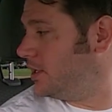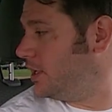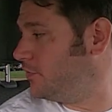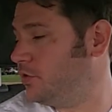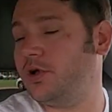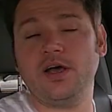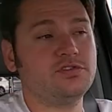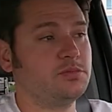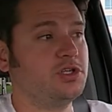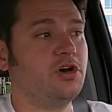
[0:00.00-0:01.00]
if you
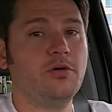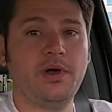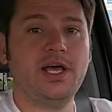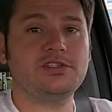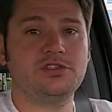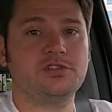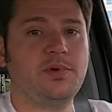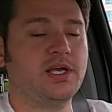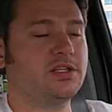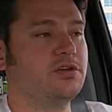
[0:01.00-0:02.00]
have some adult passengers
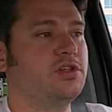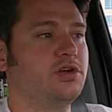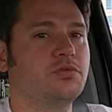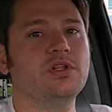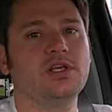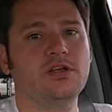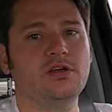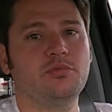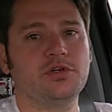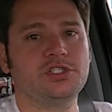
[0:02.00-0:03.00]
back there, they're really going
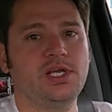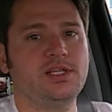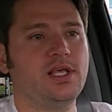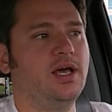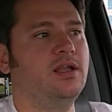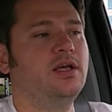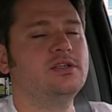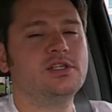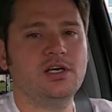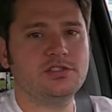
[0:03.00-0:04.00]
to appreciate that.
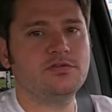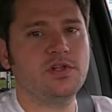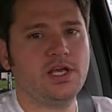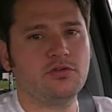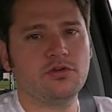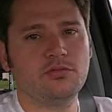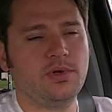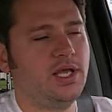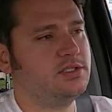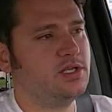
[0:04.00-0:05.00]
Tons of
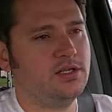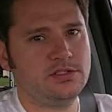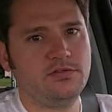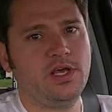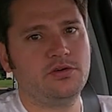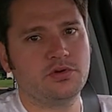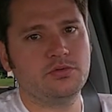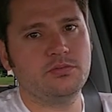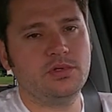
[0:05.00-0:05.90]
legroom and tons of headroom.